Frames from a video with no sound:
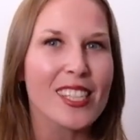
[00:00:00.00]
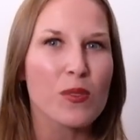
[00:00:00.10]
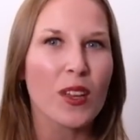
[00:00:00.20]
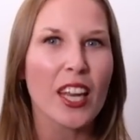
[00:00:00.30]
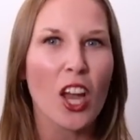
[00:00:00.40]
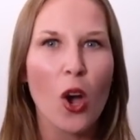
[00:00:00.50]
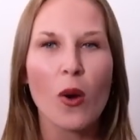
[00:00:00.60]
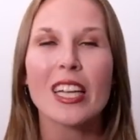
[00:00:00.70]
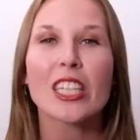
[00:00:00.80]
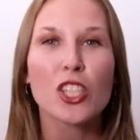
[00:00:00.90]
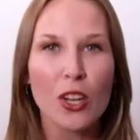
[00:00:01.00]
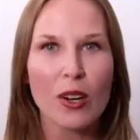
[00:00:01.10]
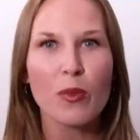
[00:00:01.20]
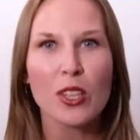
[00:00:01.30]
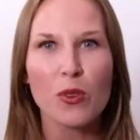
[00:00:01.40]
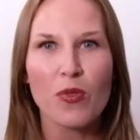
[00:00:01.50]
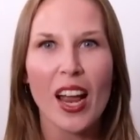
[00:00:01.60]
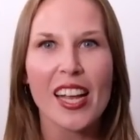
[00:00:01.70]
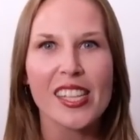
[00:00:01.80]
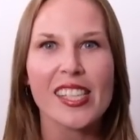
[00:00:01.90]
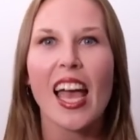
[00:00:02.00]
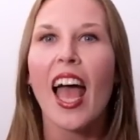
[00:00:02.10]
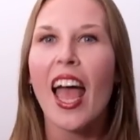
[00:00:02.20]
this video, share it with your friends,